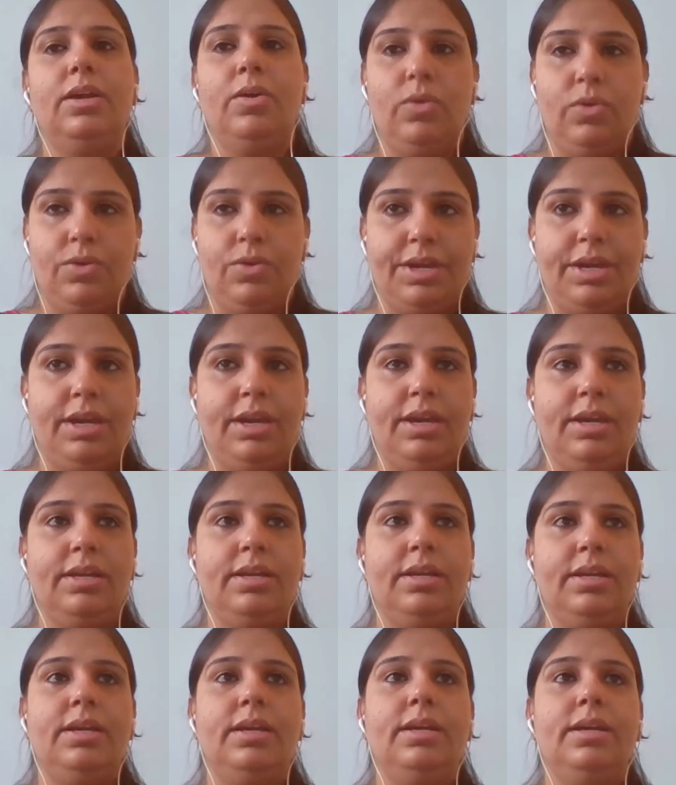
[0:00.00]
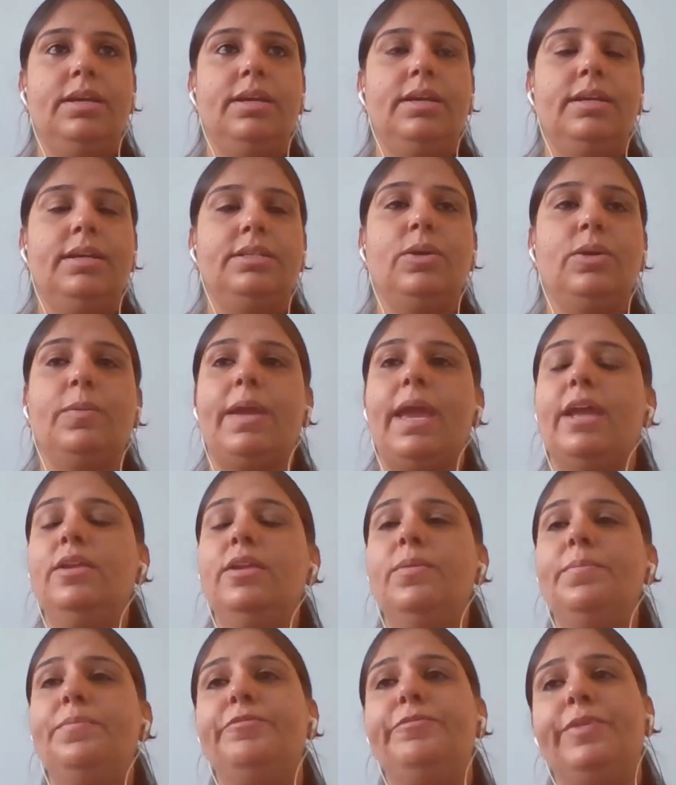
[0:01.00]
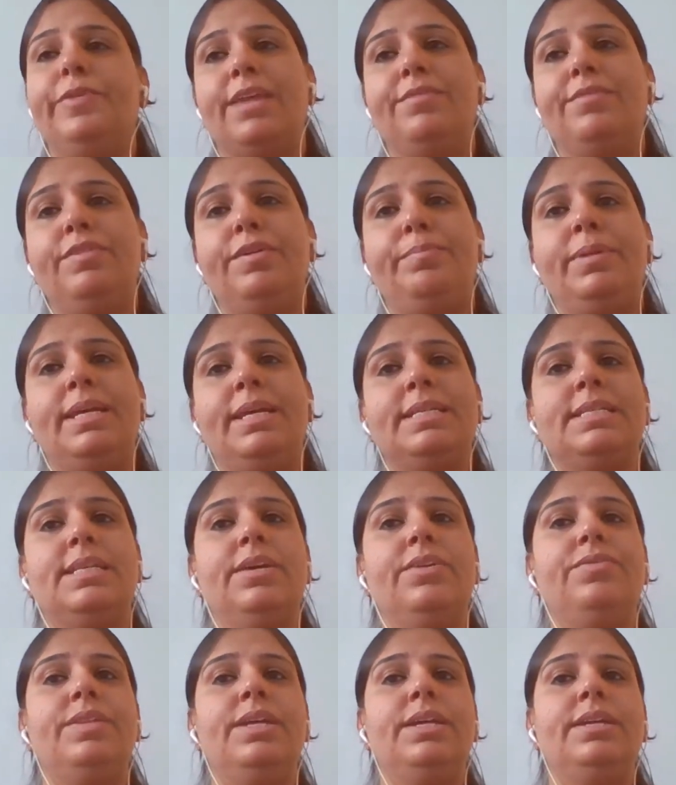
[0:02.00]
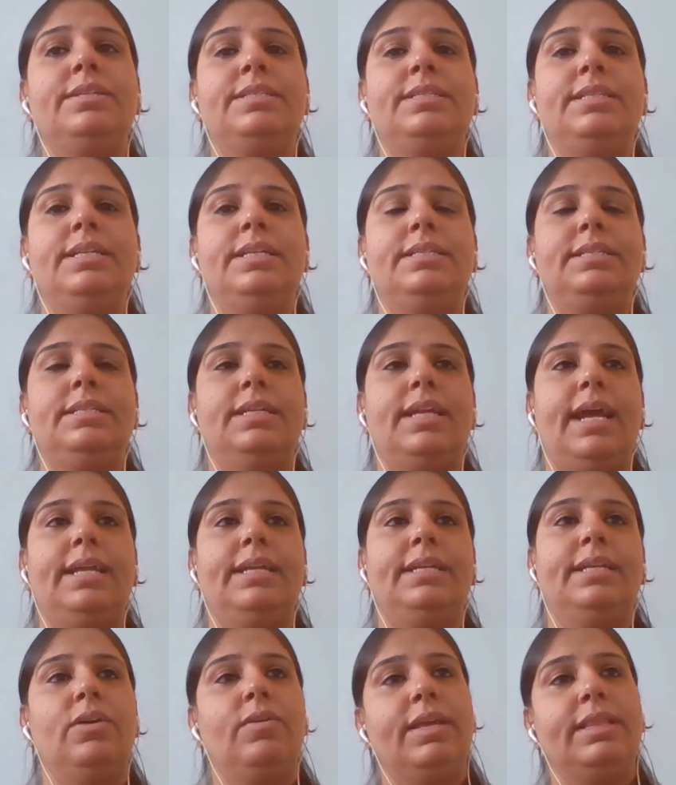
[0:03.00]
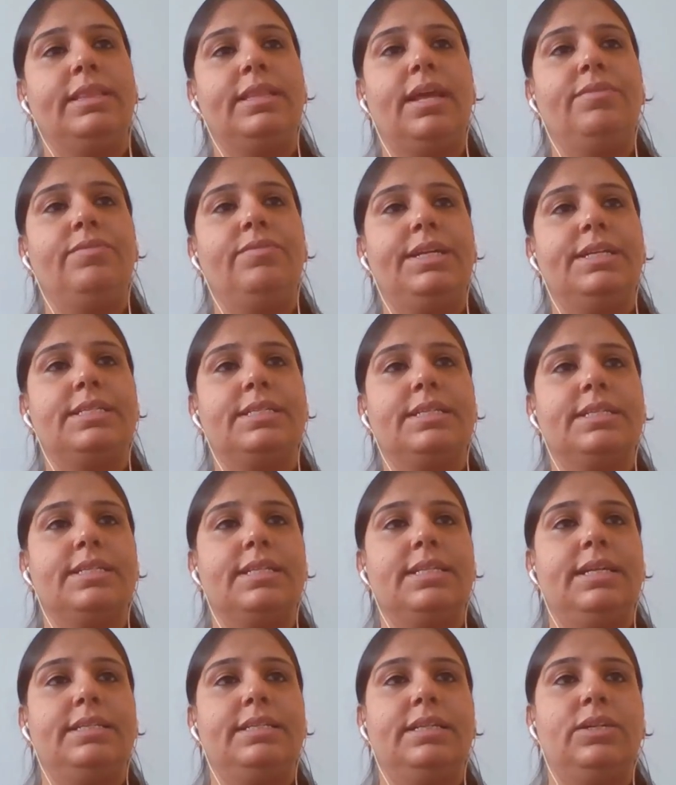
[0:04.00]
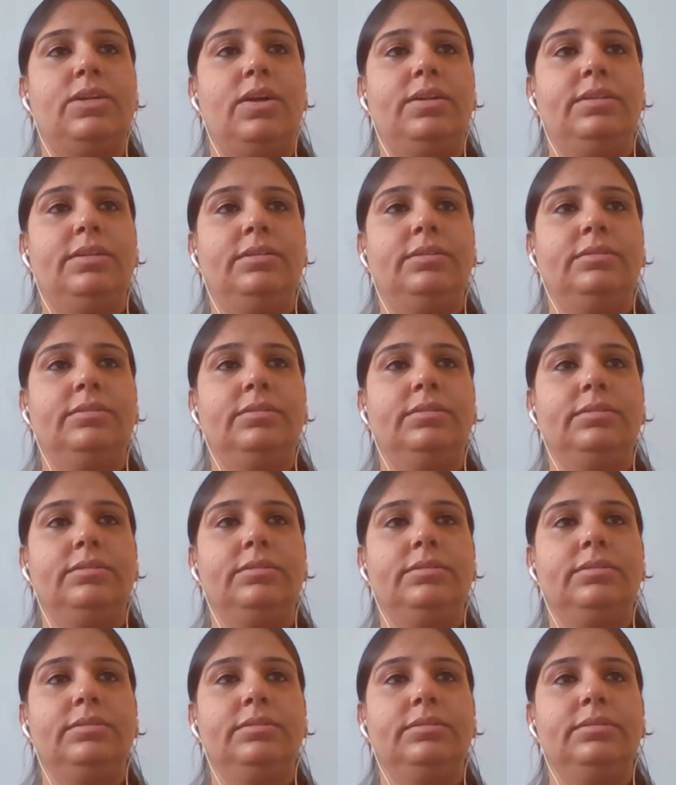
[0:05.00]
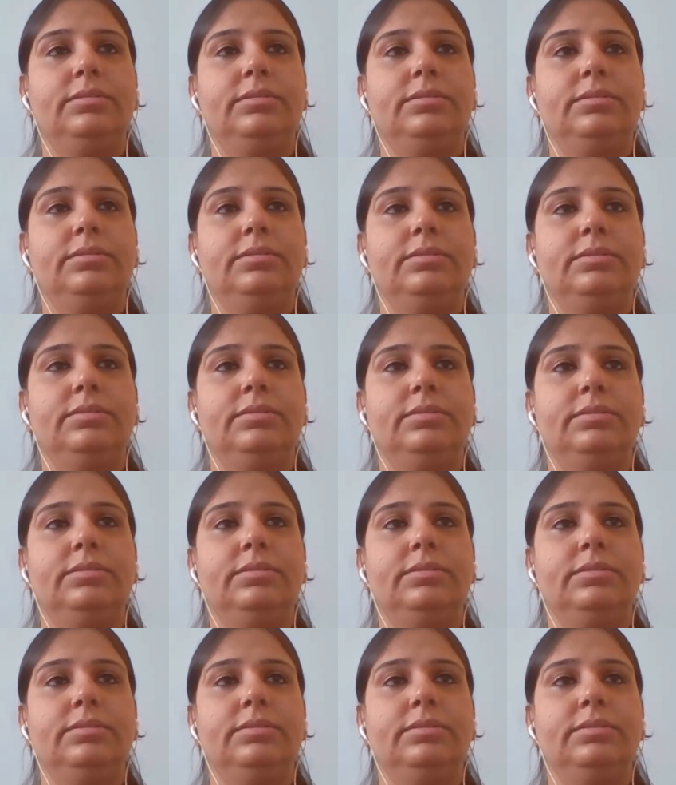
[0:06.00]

Okay. So can you can we please give the CET right now and then we discuss later on? But I